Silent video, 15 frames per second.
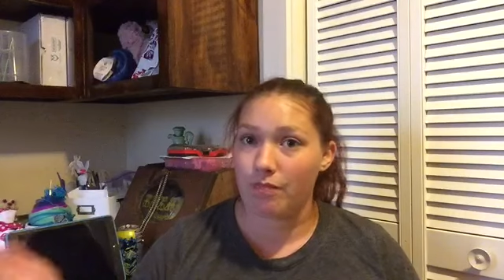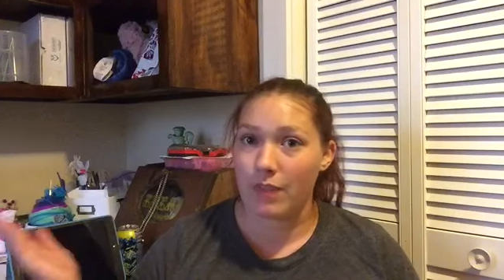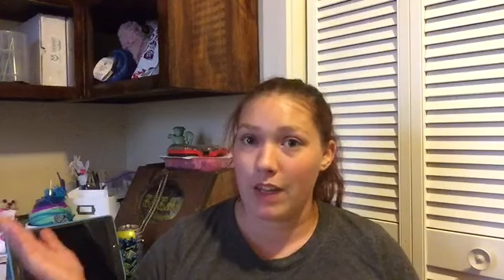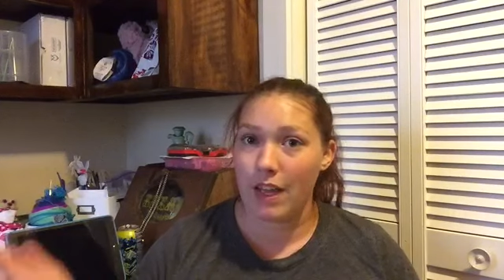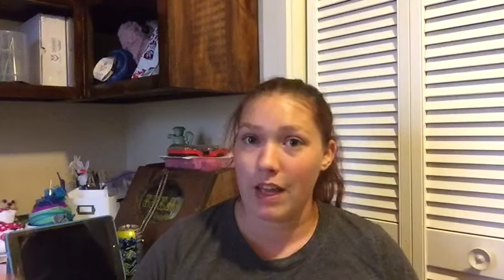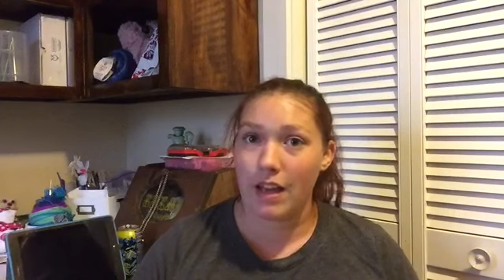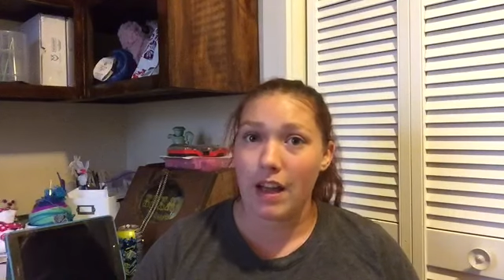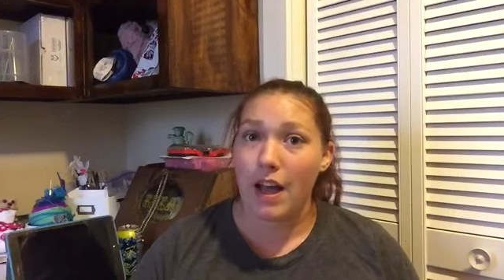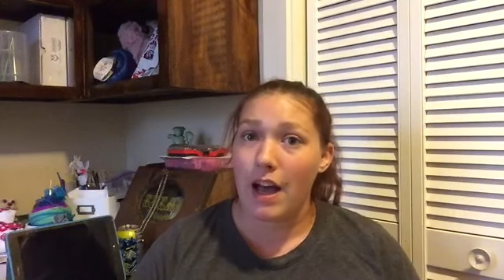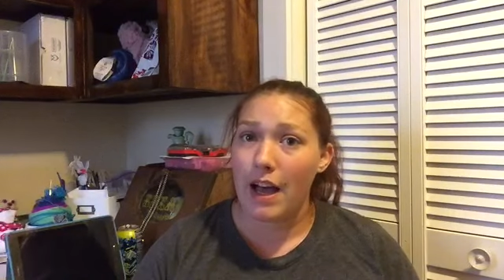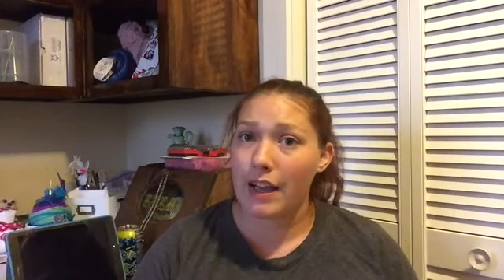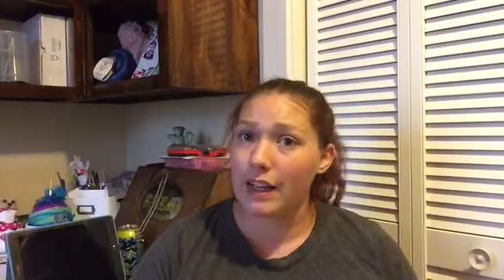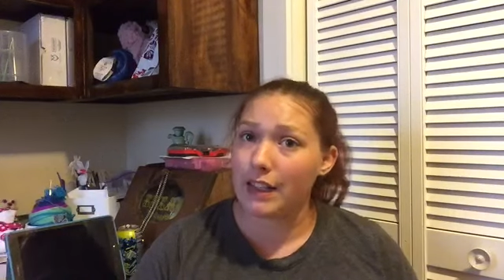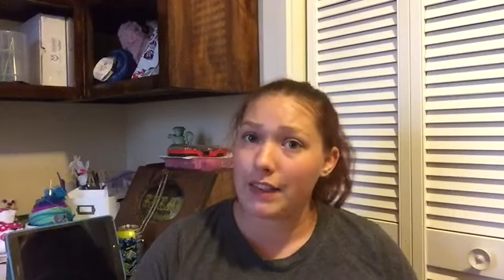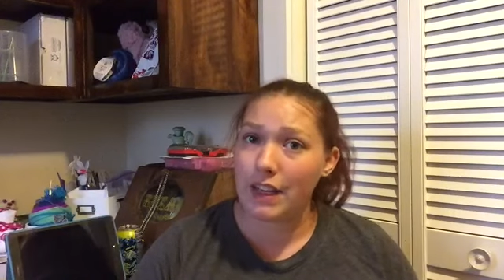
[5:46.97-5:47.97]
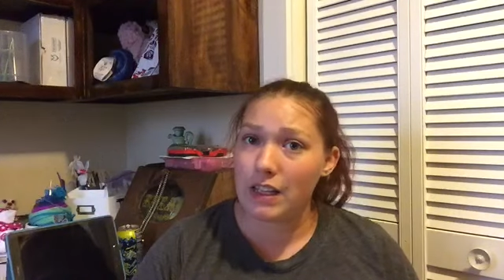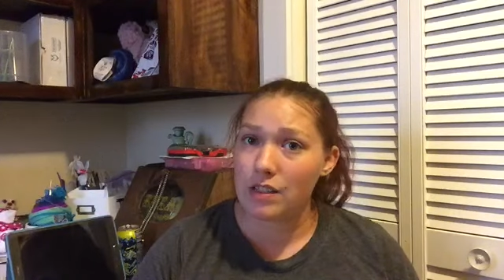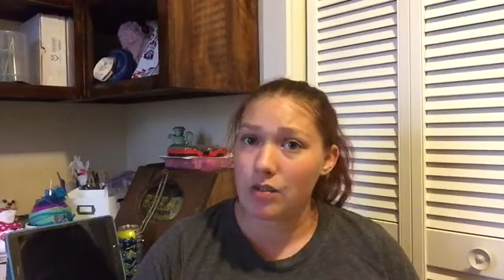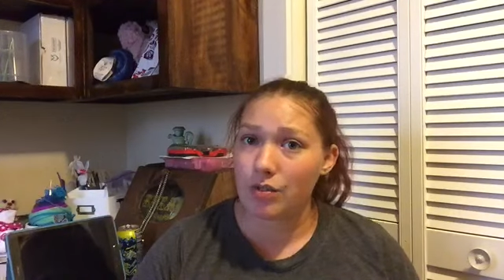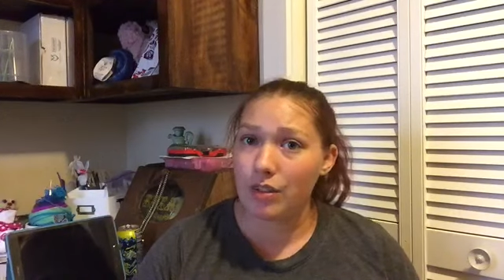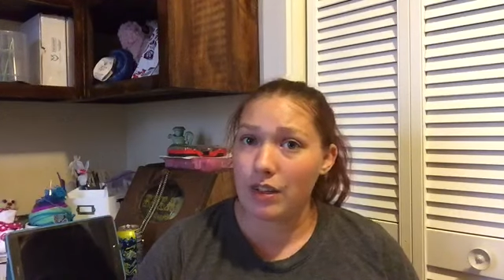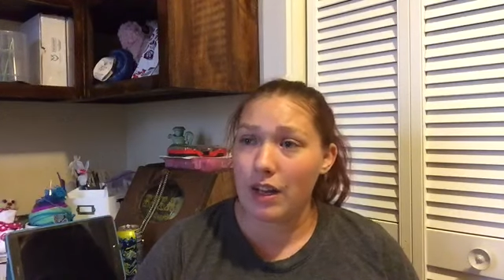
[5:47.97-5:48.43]
yeah, I got that
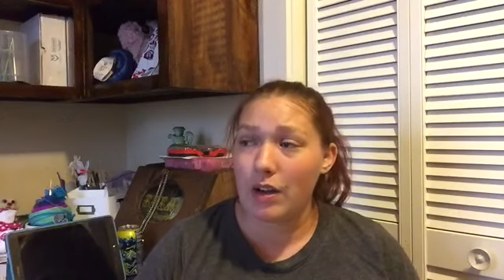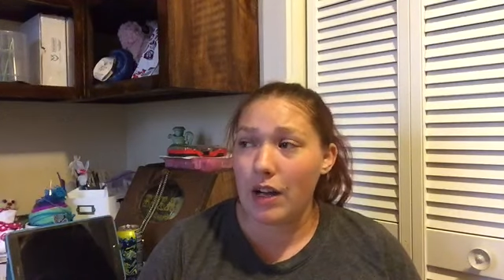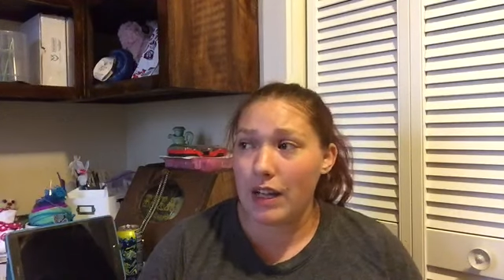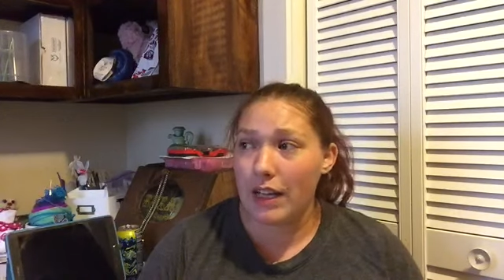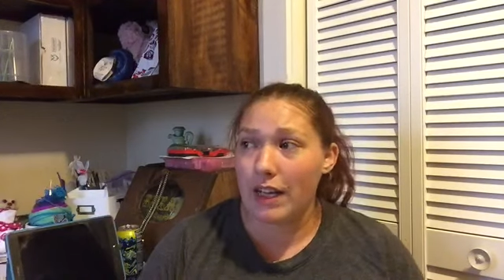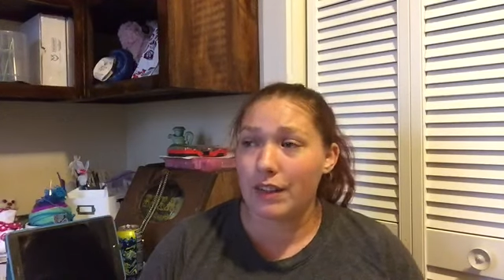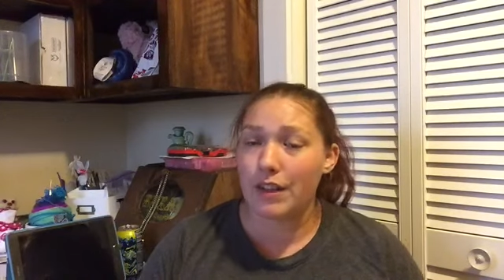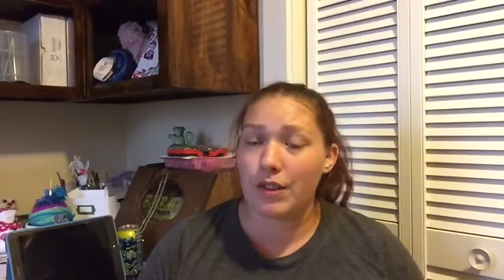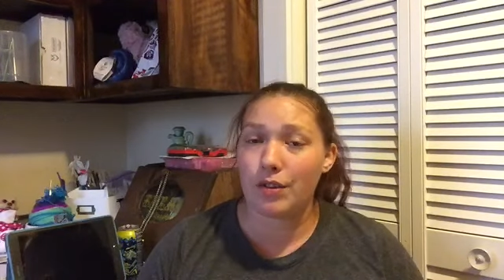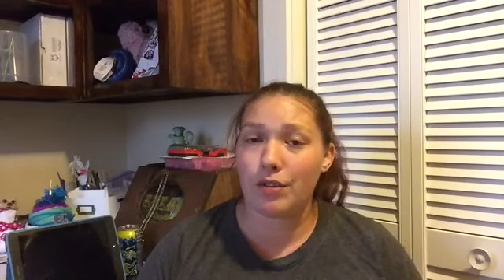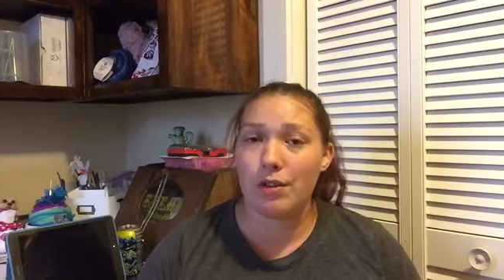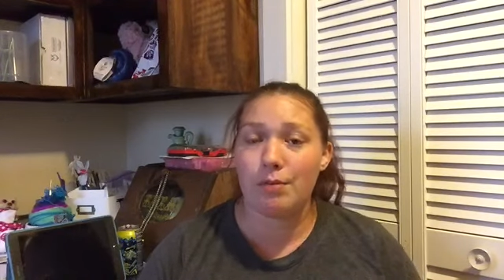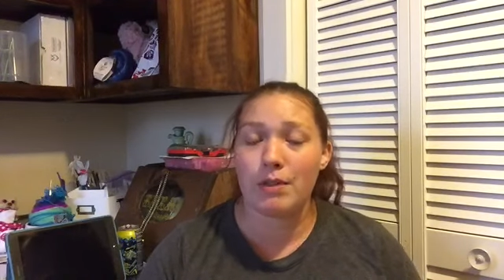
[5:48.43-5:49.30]
sorted out. I got the 3